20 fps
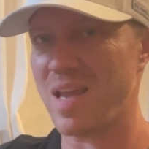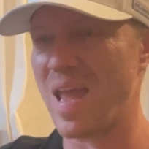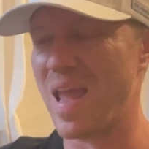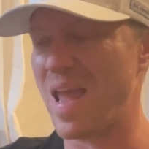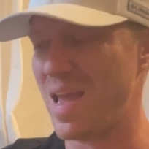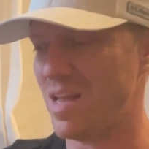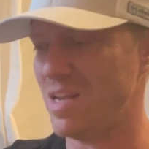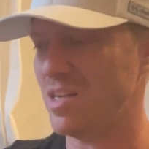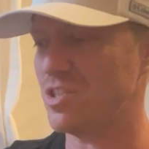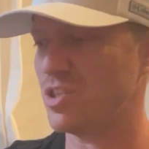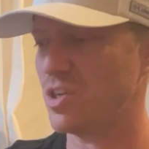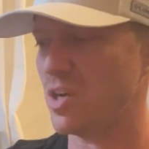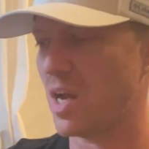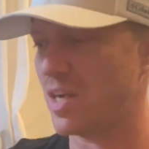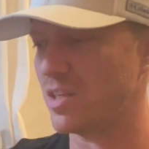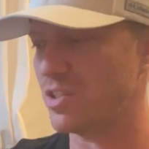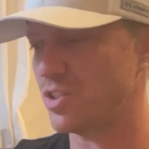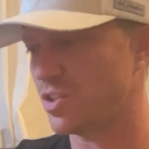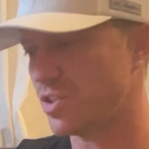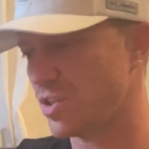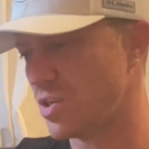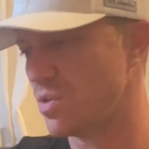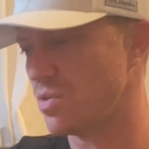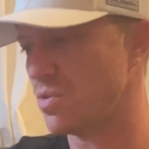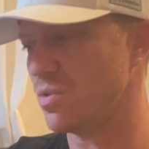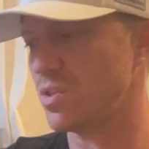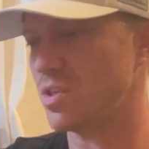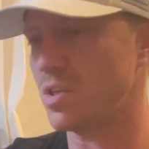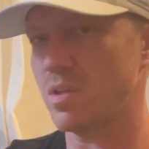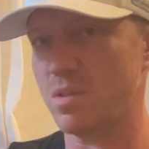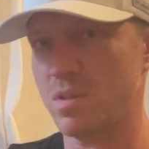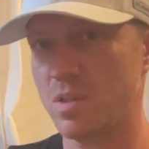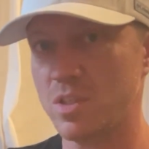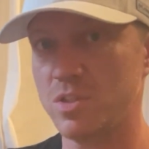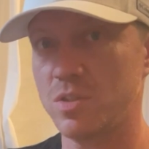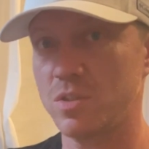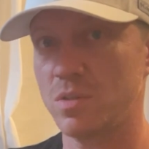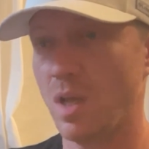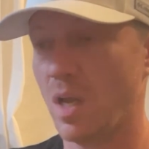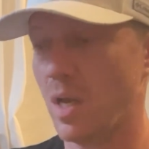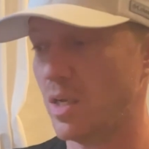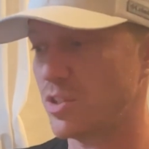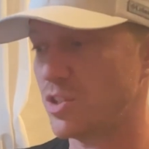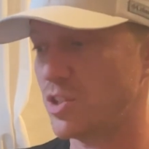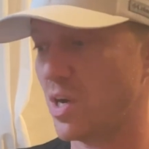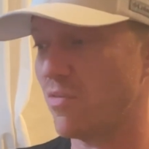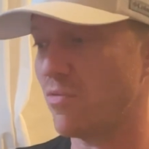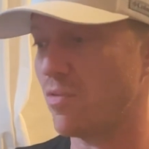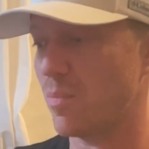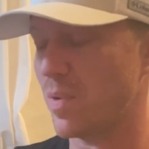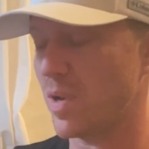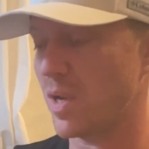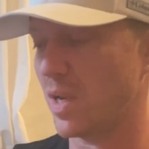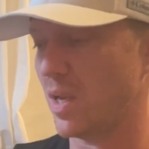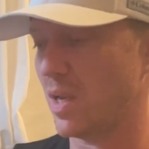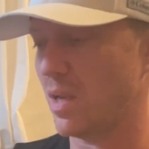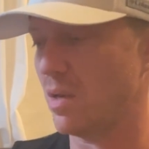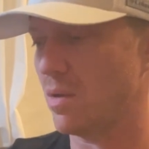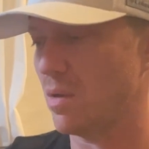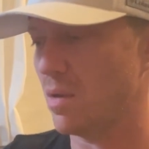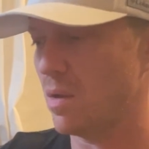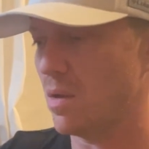edge, I just used the chamfer bit again,